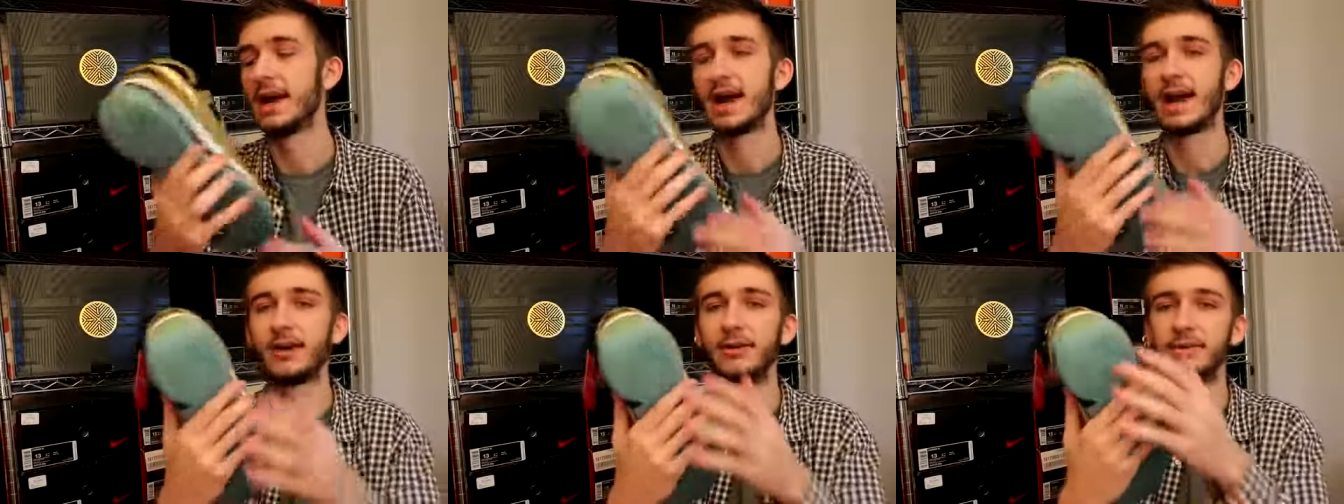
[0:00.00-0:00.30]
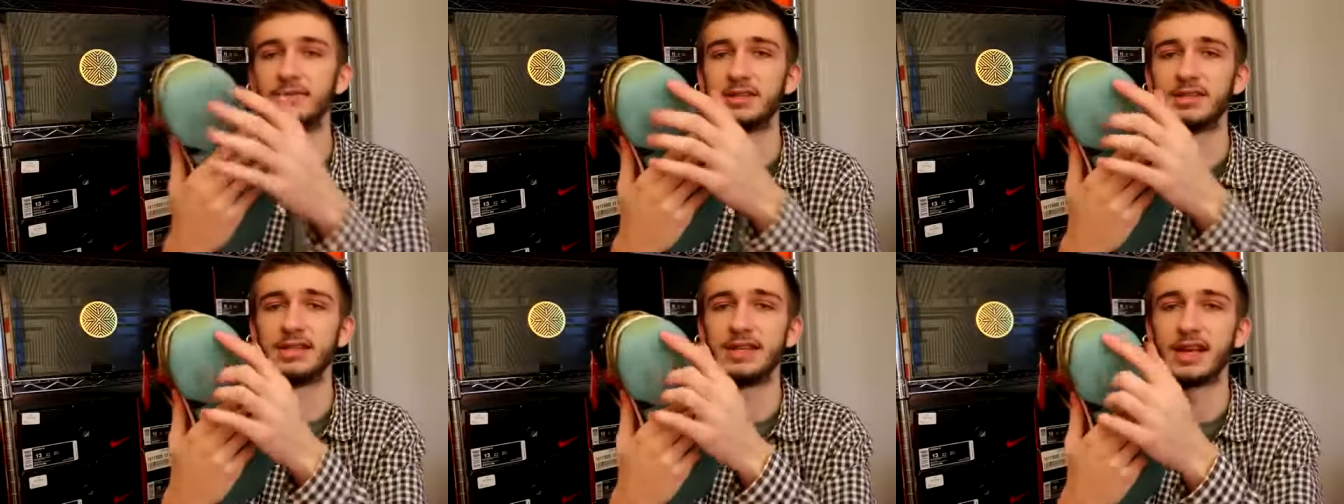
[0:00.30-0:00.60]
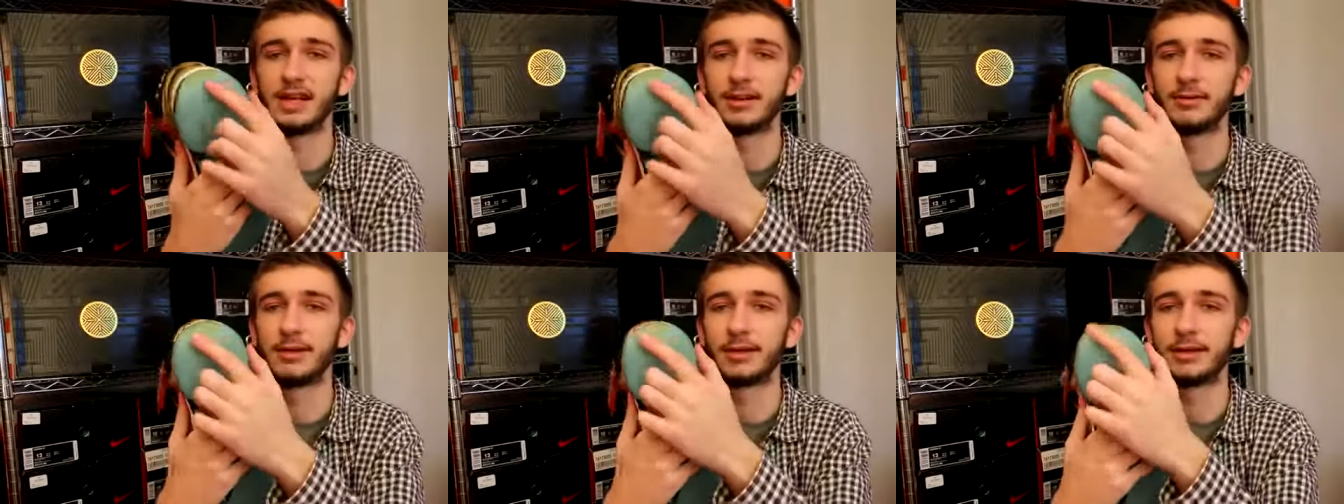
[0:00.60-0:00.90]
how it was
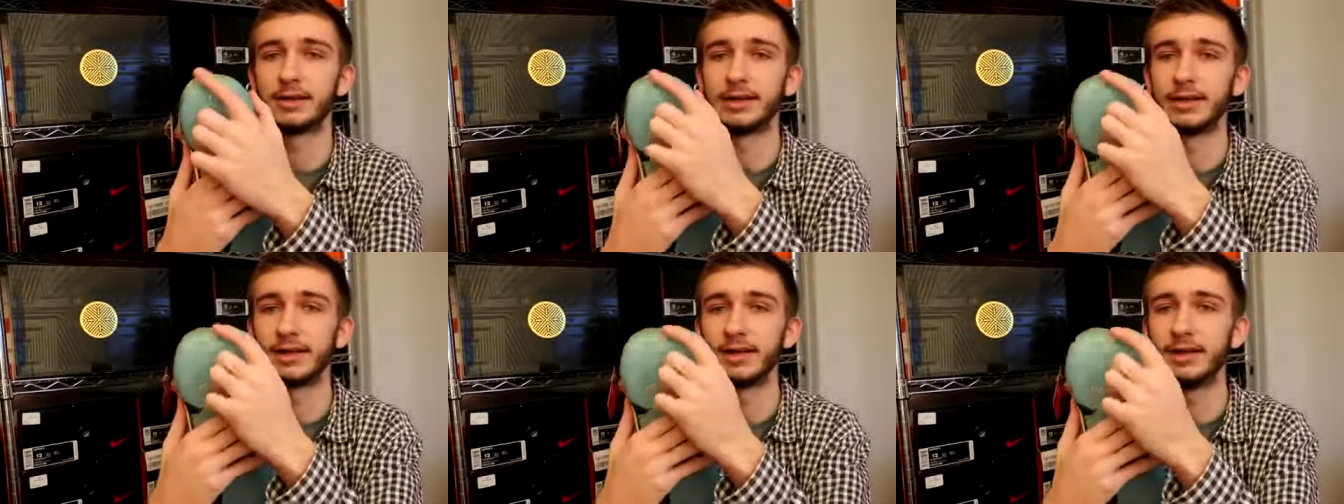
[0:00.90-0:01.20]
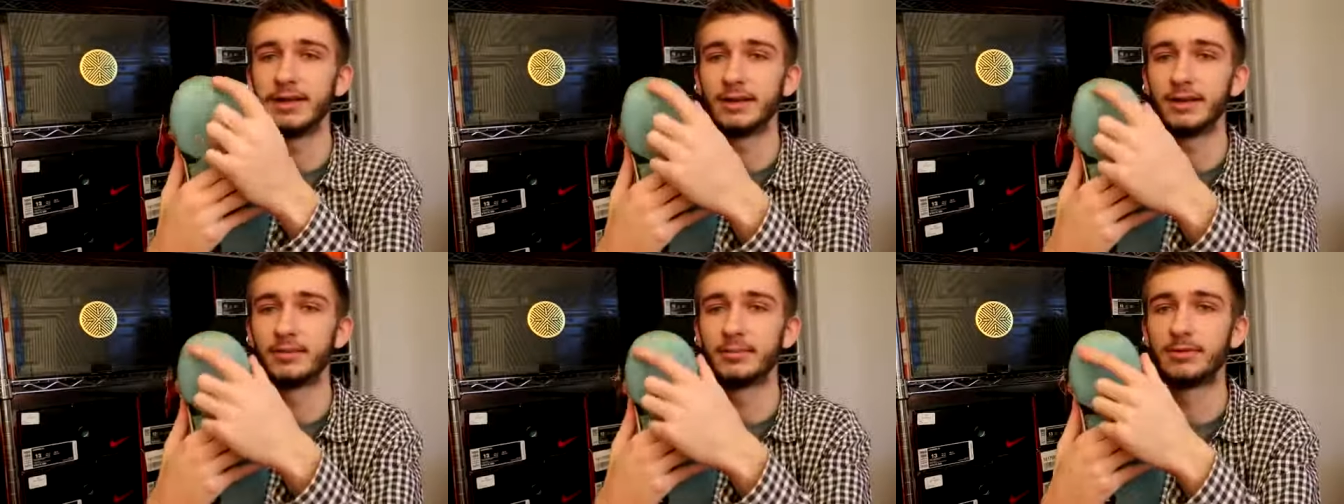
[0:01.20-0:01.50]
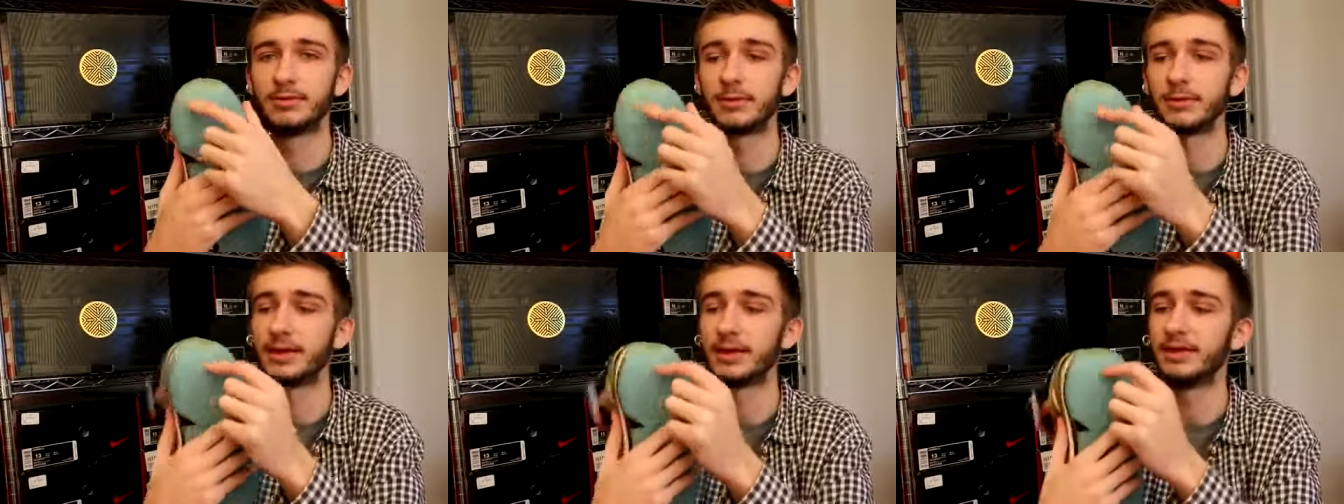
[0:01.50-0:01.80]
yellowing on the heel
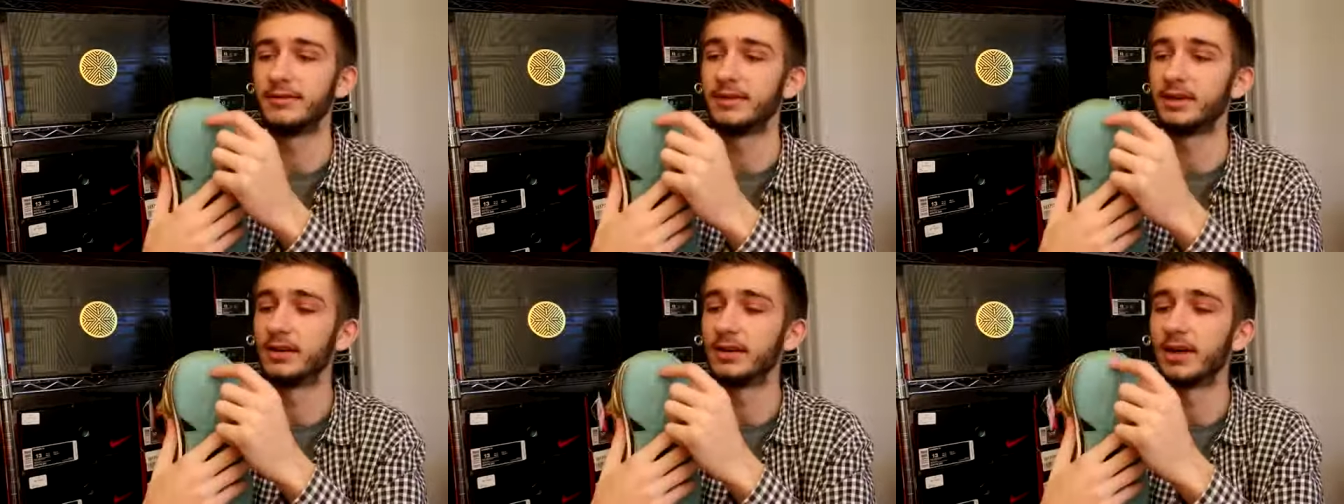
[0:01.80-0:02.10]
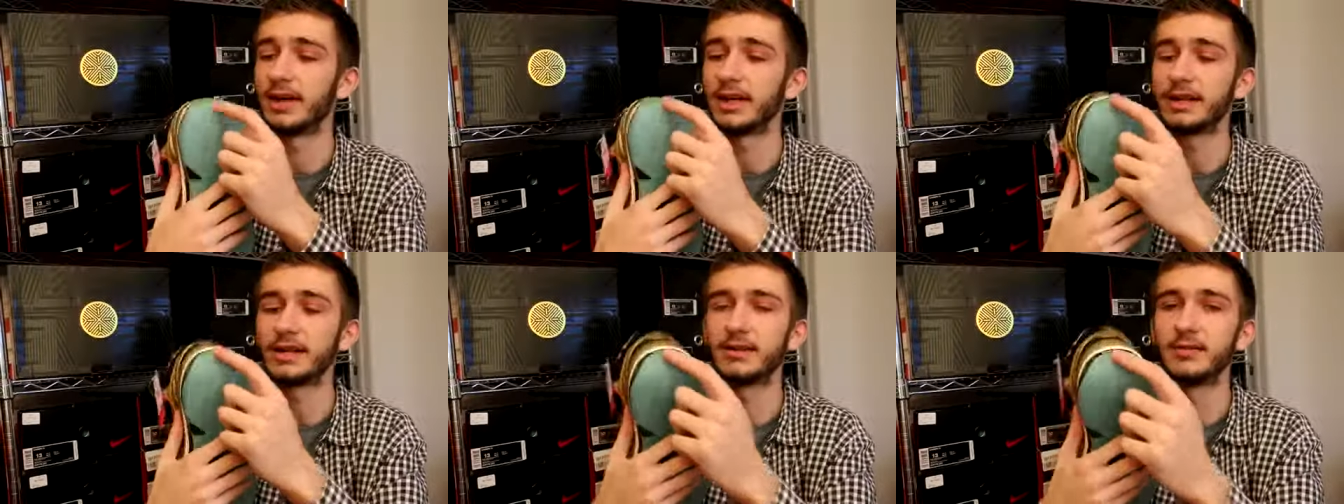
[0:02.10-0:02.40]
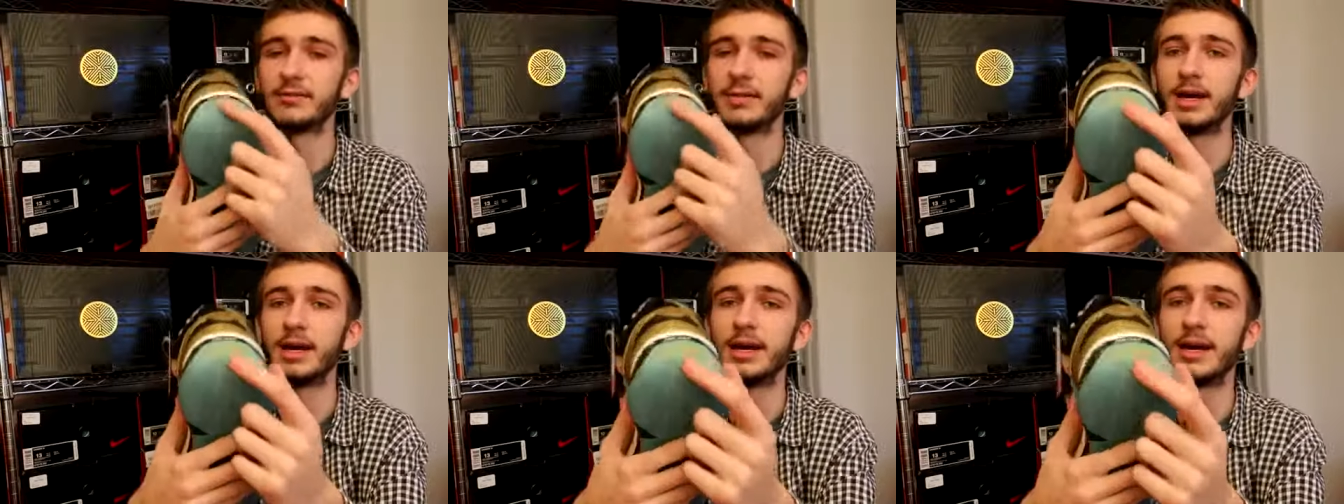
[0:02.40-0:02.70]
before they even got
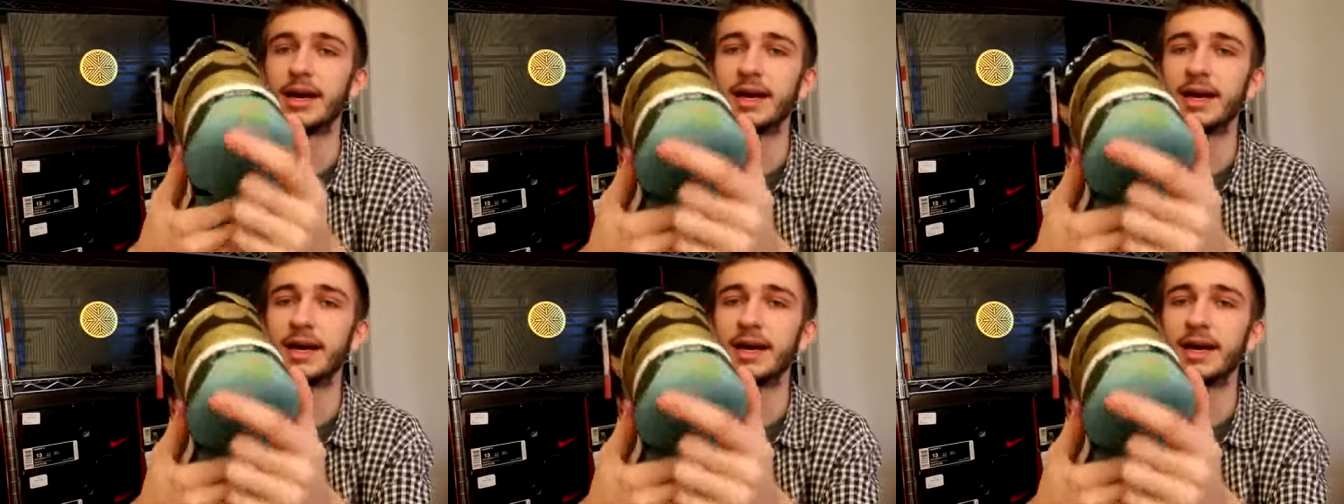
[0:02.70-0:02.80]
them.